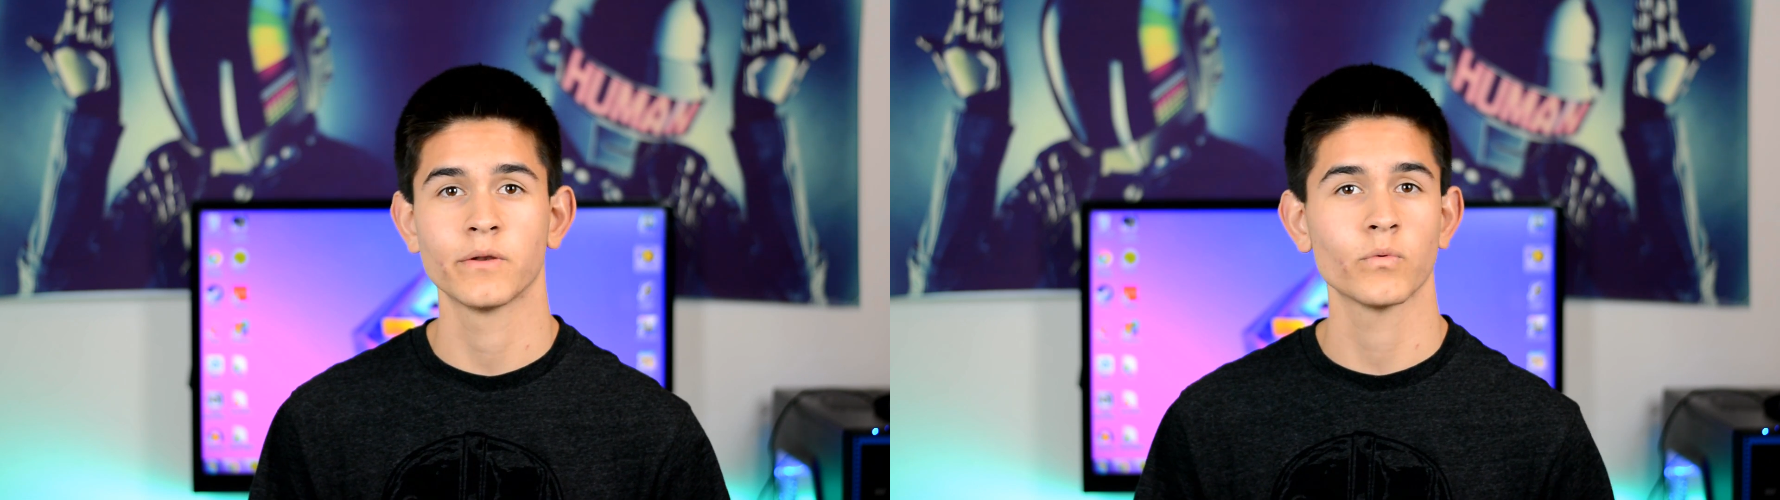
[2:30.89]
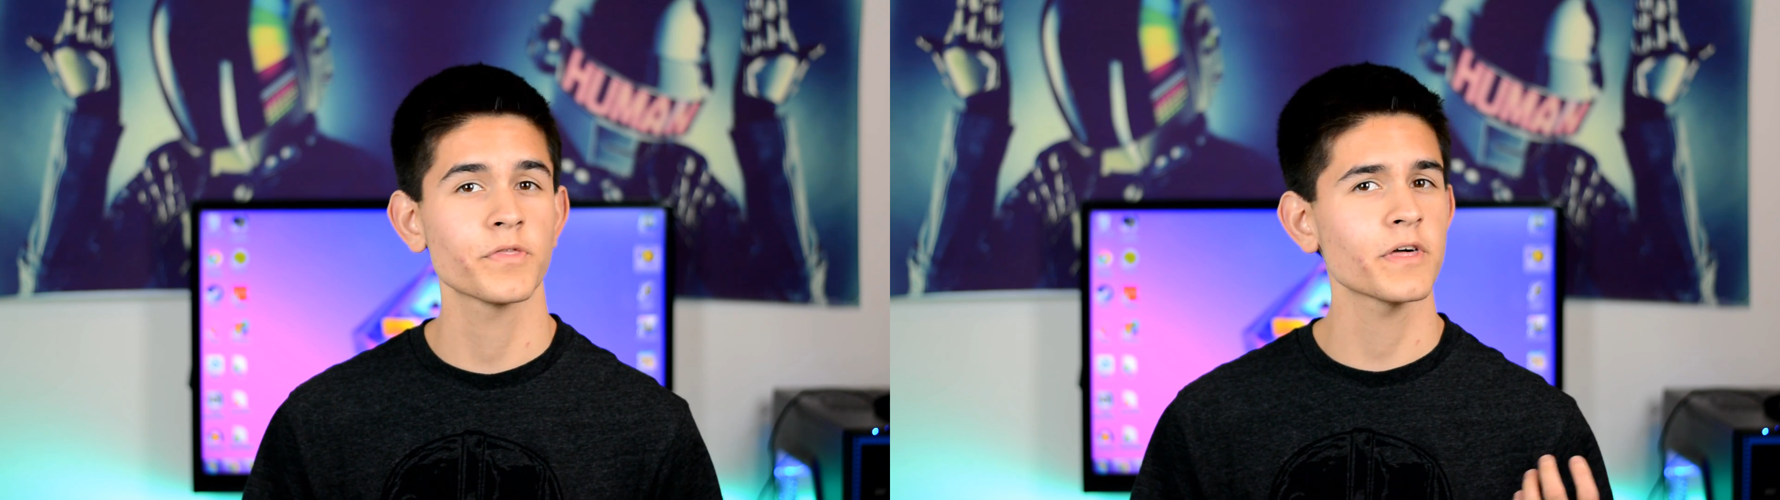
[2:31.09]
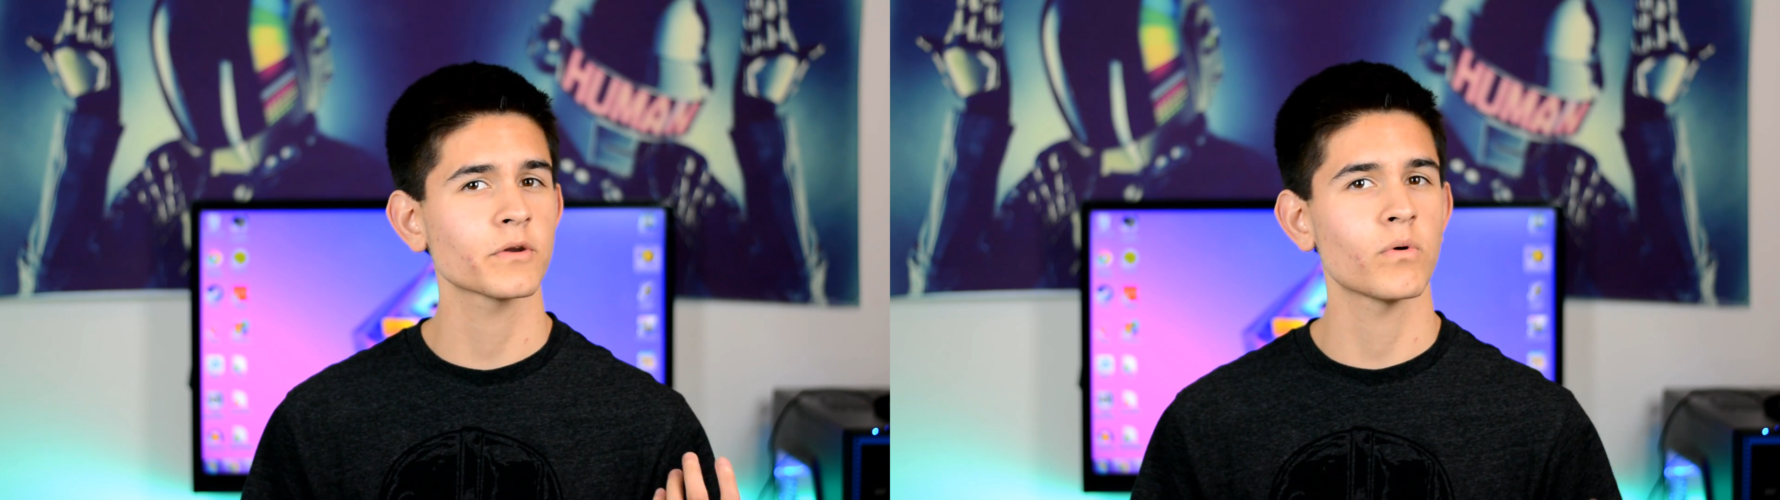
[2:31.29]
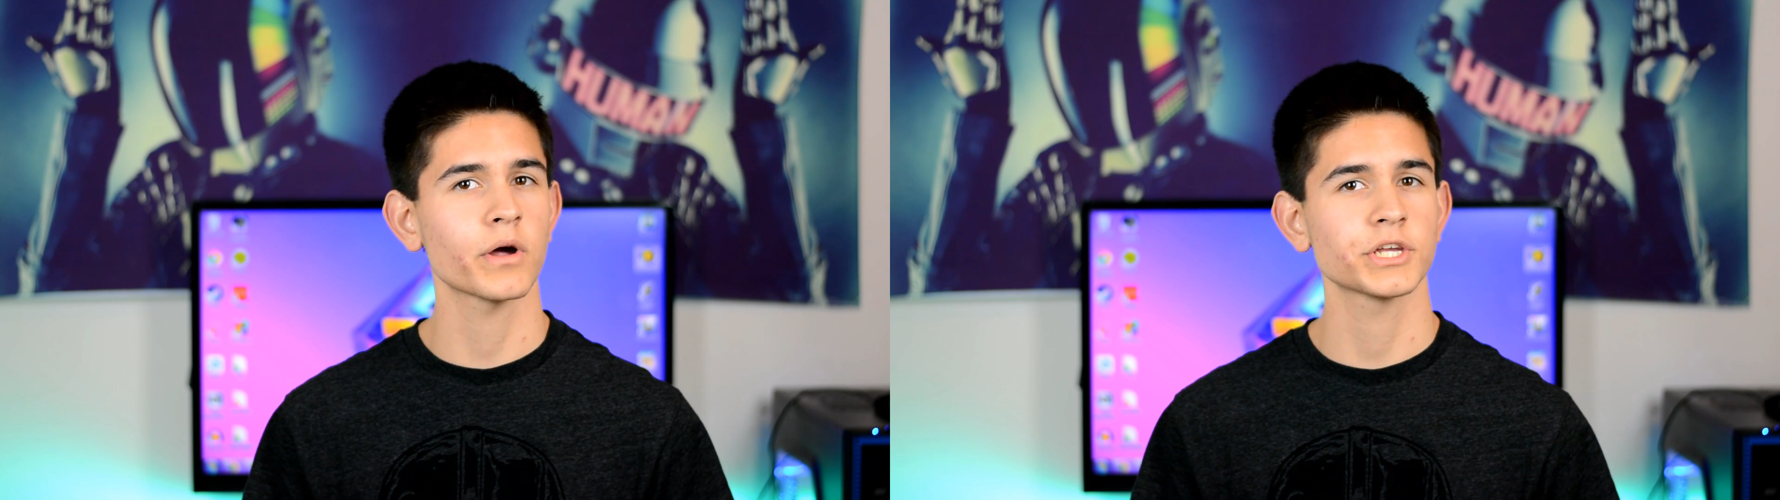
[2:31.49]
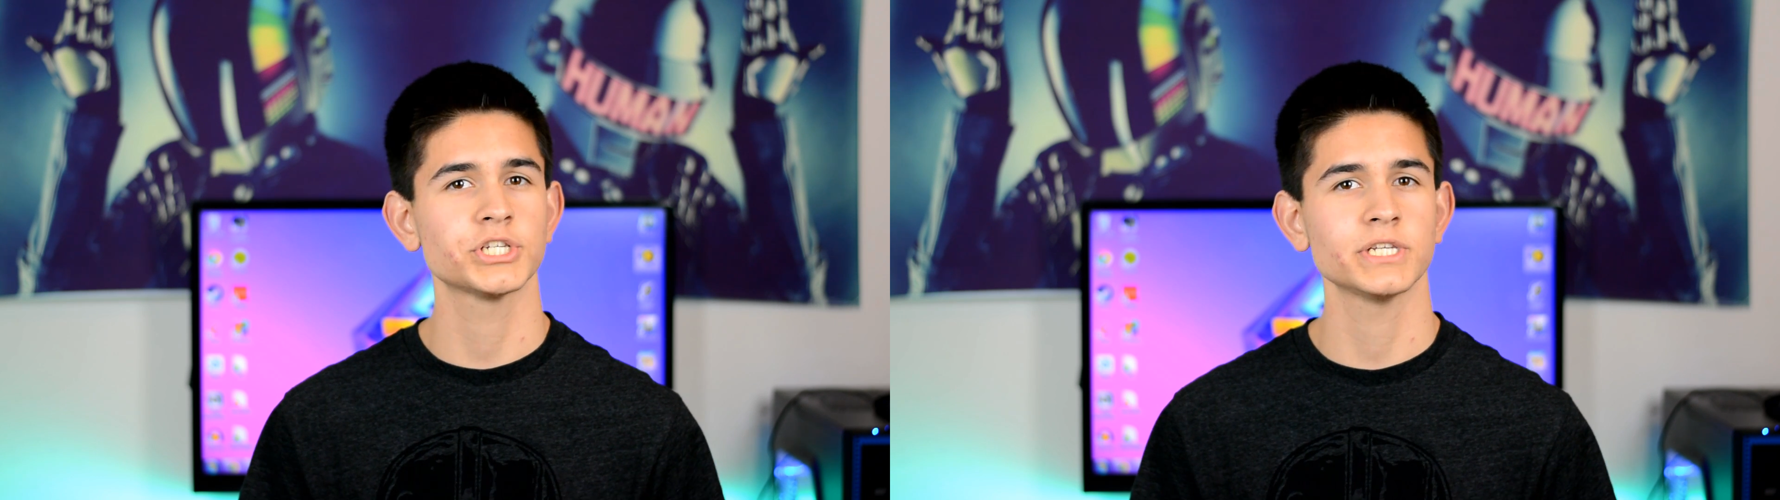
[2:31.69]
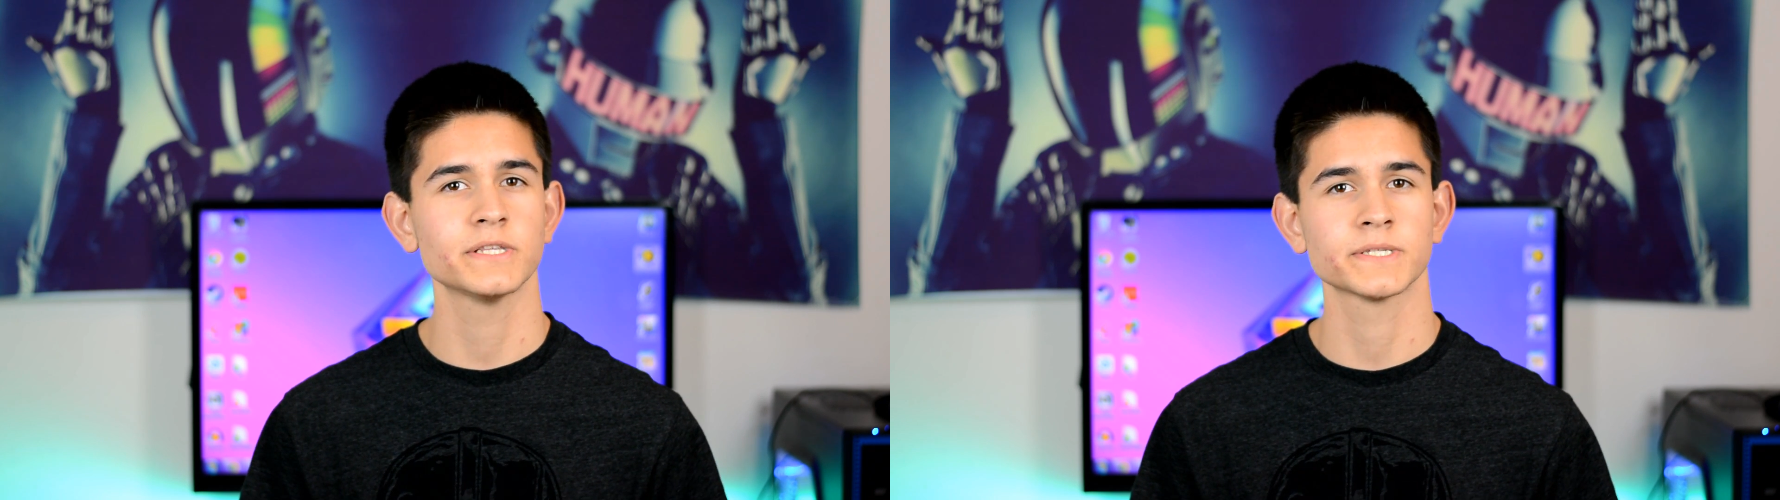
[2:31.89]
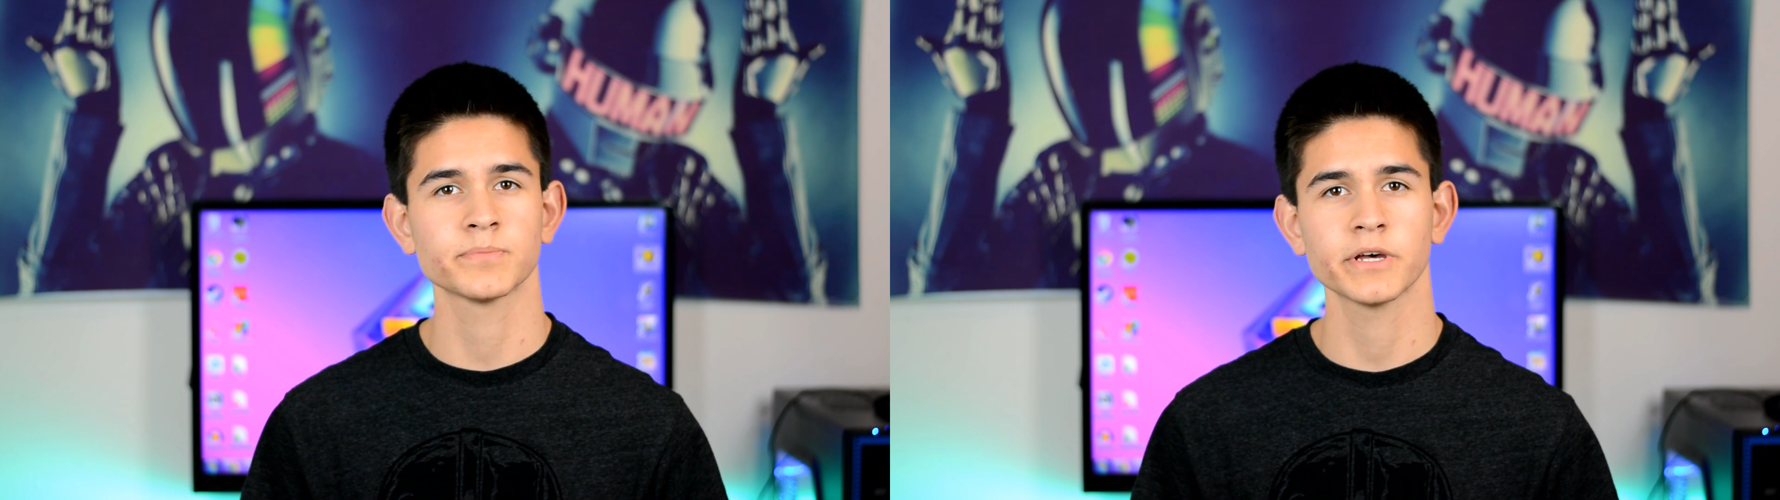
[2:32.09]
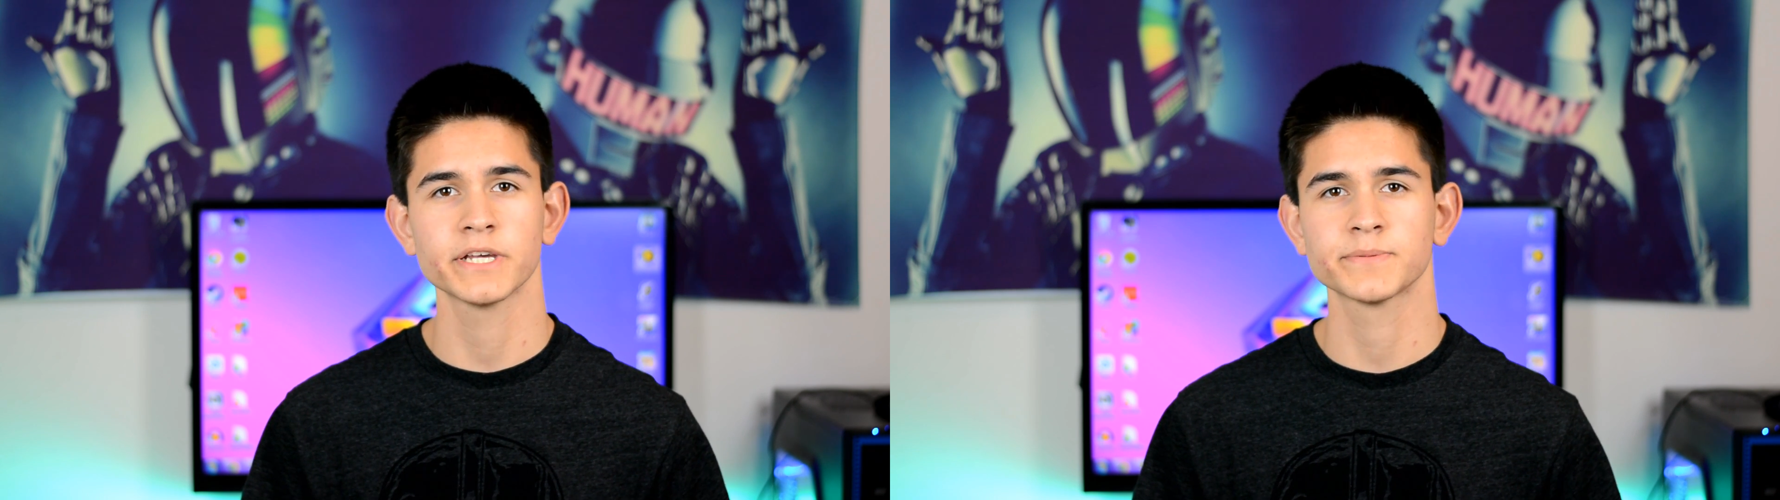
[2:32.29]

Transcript: and with that Quad HD display,